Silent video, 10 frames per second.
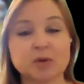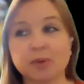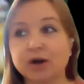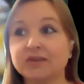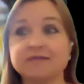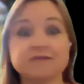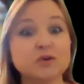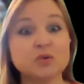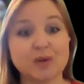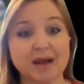are part of
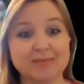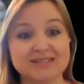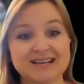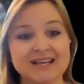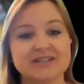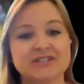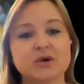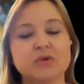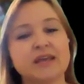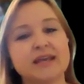food webs.
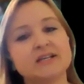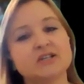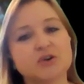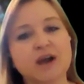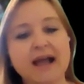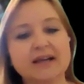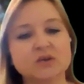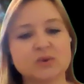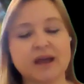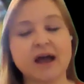So they interact
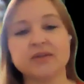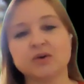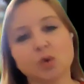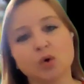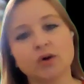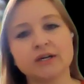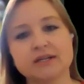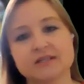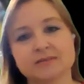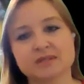with other
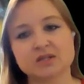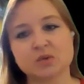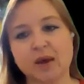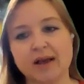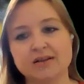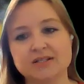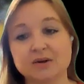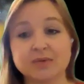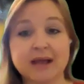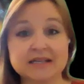organisms as well.
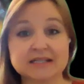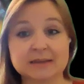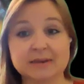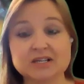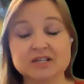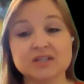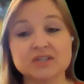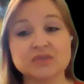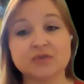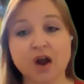So as I mentioned,
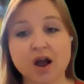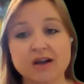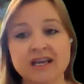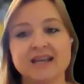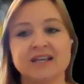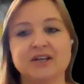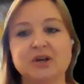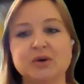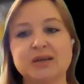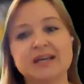this frog,
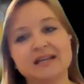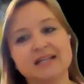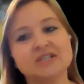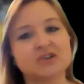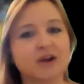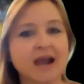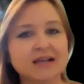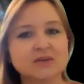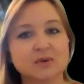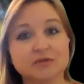it
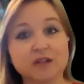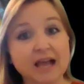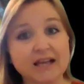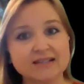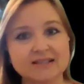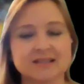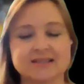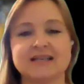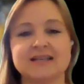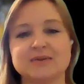interacts with flies
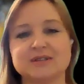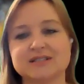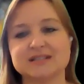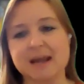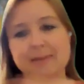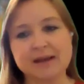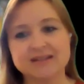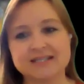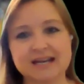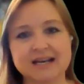because it will snap out
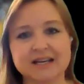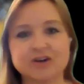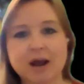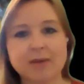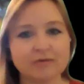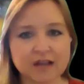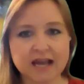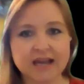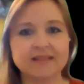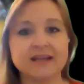its tongue and grab a
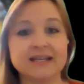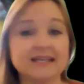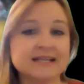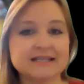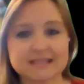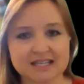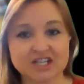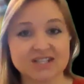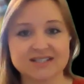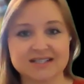fly and then eat it and
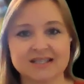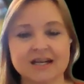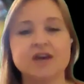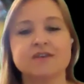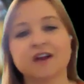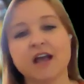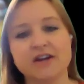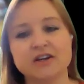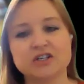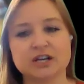digest it for
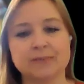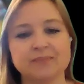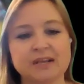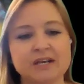energy.